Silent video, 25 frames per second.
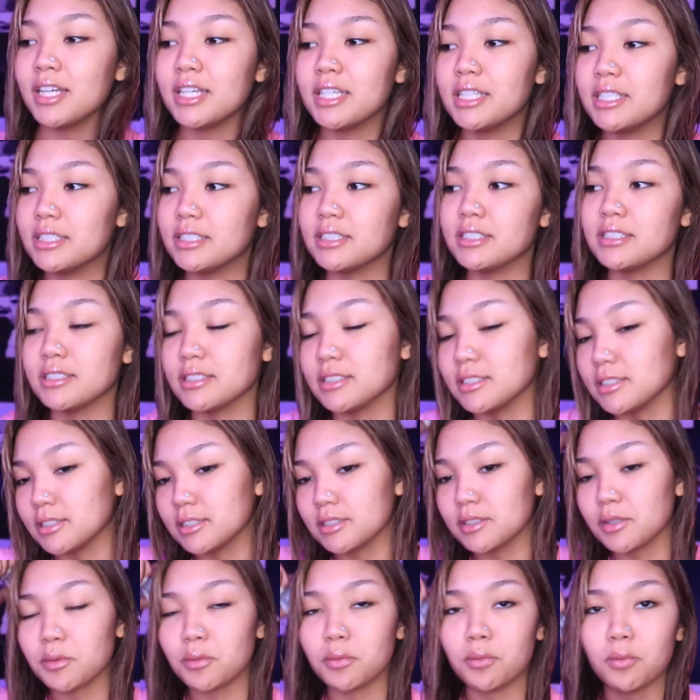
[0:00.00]
is
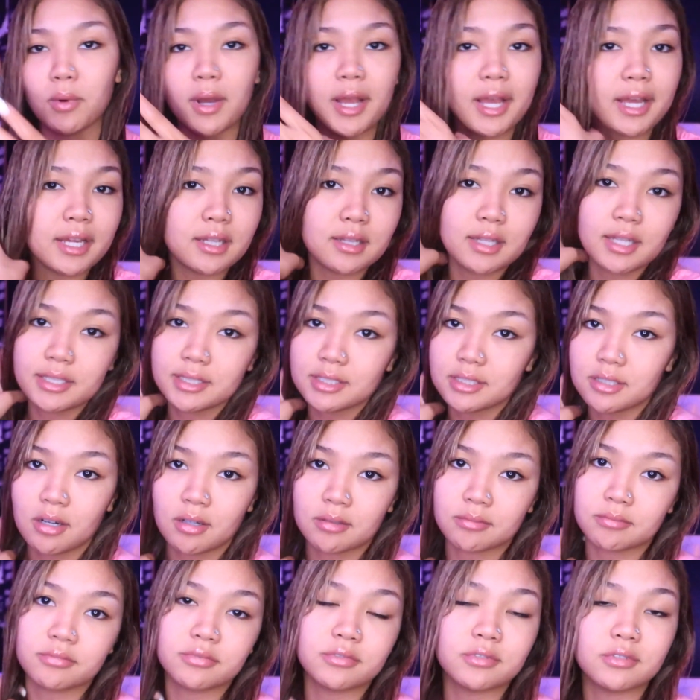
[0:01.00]
way less
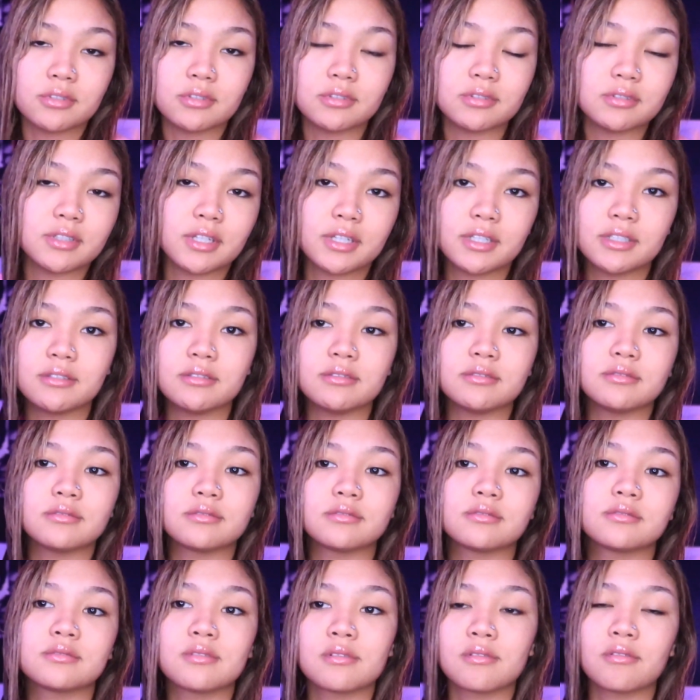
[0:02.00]
harmful than
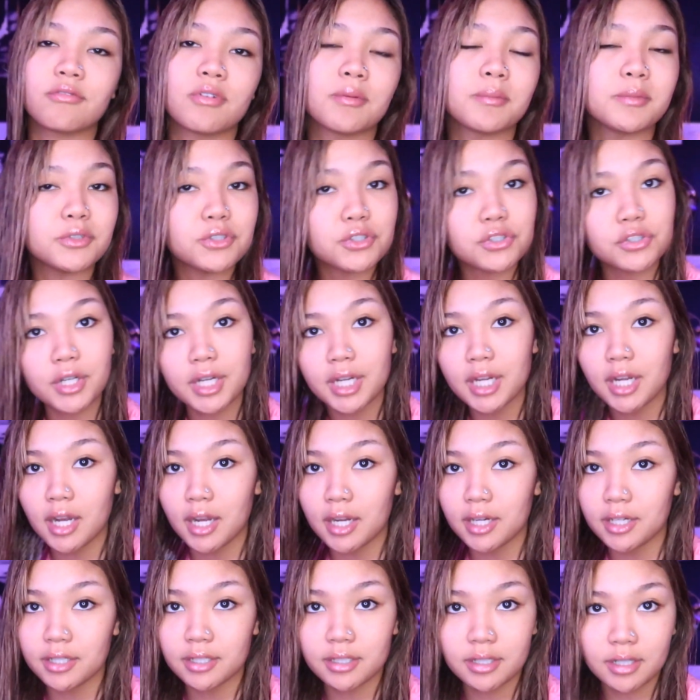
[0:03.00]
from a straight
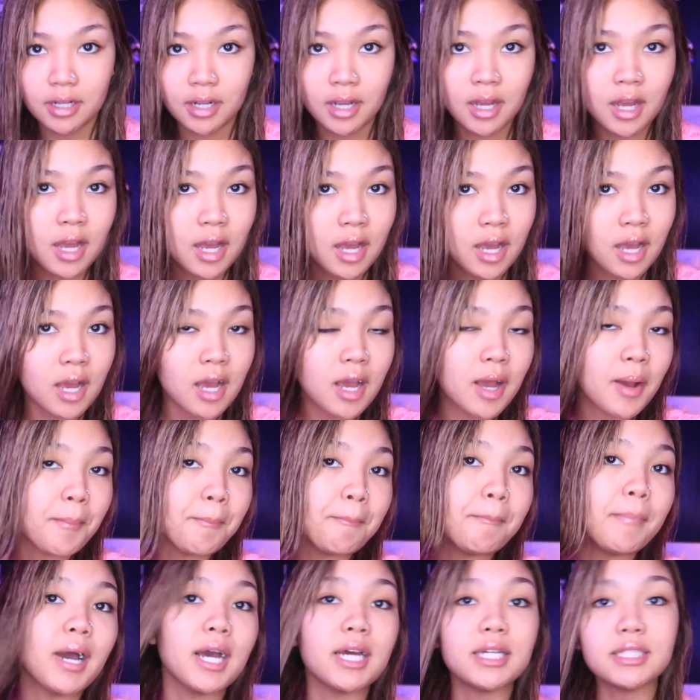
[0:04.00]
iron.
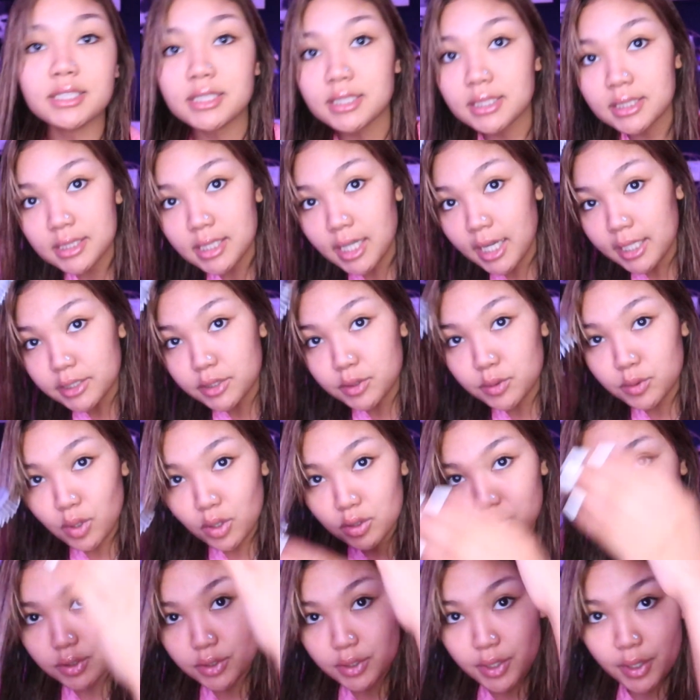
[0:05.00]
But I do
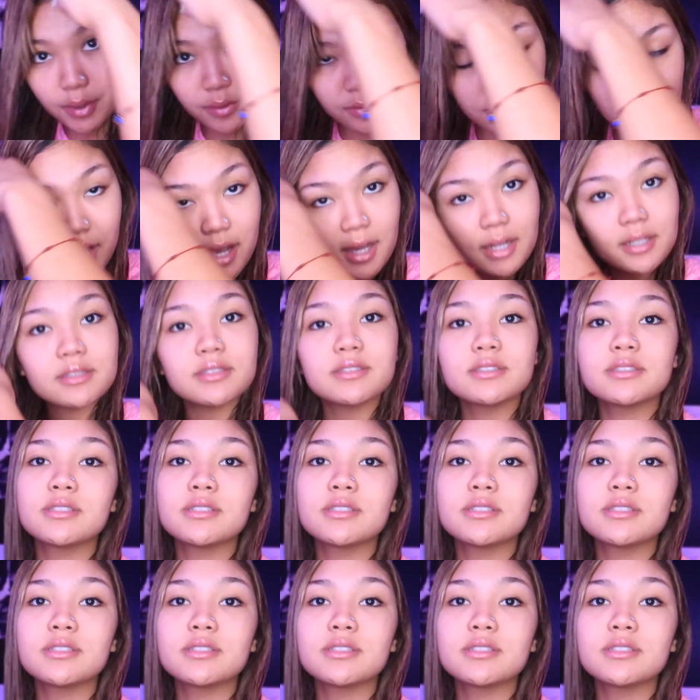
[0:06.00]
not know that.